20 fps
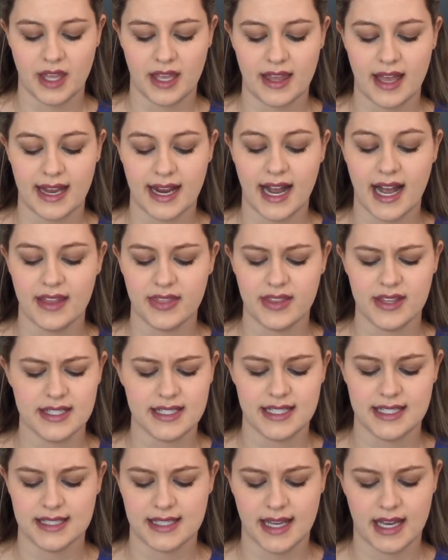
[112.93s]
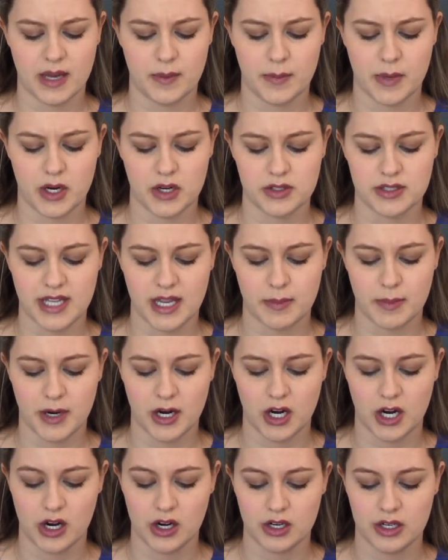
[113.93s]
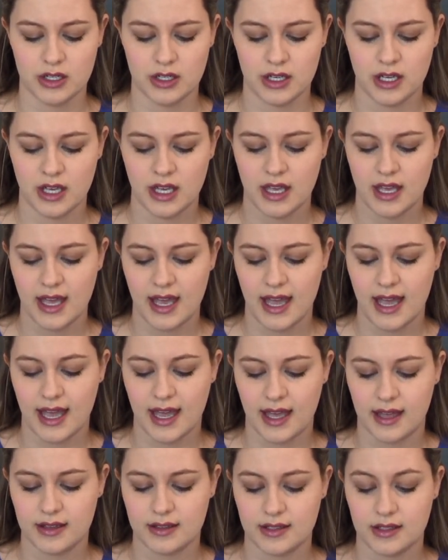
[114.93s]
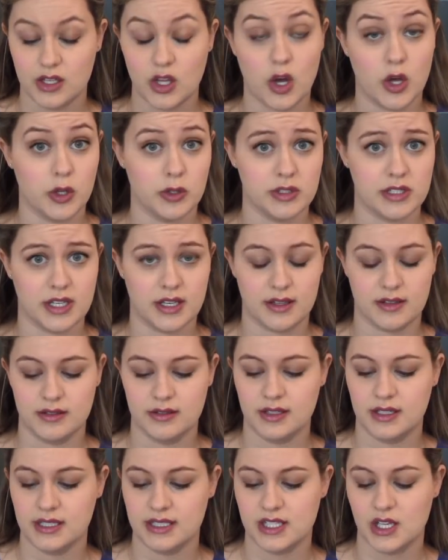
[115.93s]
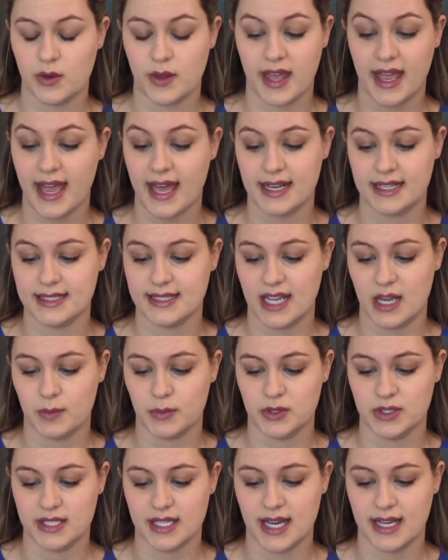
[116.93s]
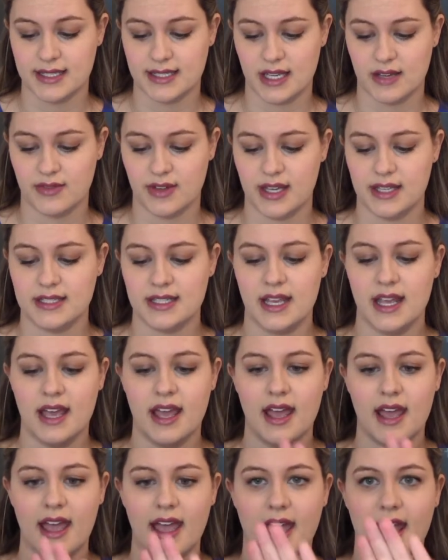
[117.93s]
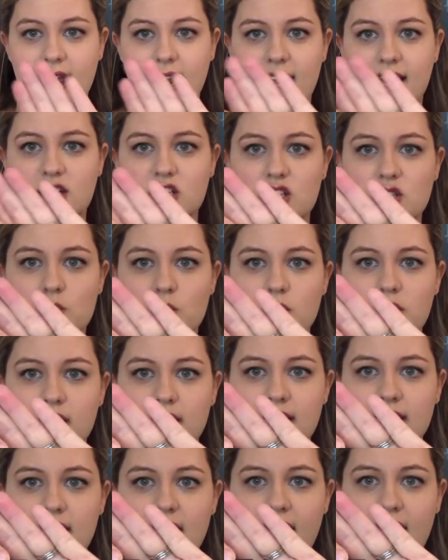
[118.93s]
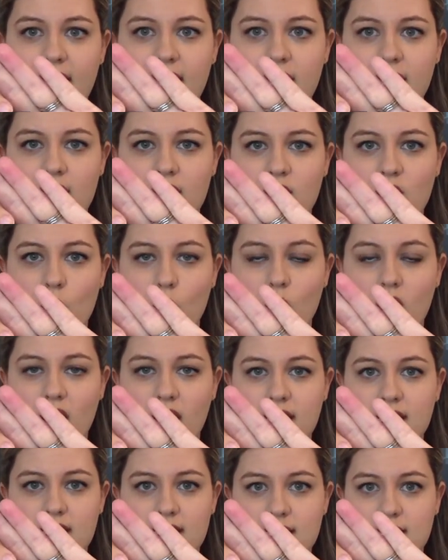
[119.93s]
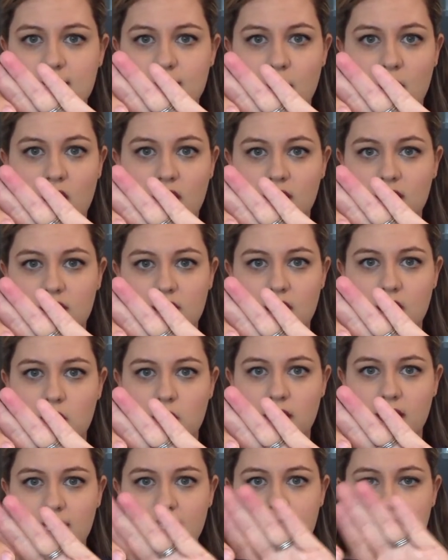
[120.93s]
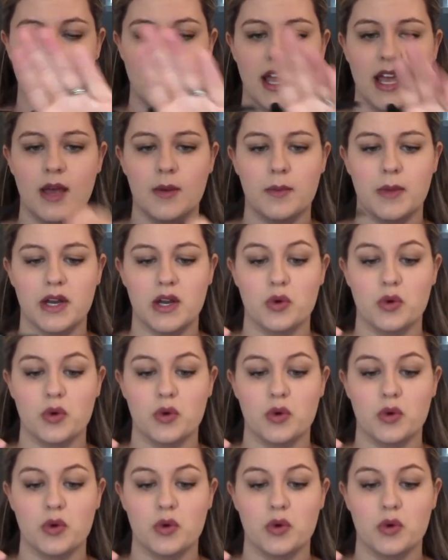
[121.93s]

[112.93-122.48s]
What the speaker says: I got this as like a birthday perk at Ulta, so they had a sample size of it. And I just really like, the wand is smaller on it, but it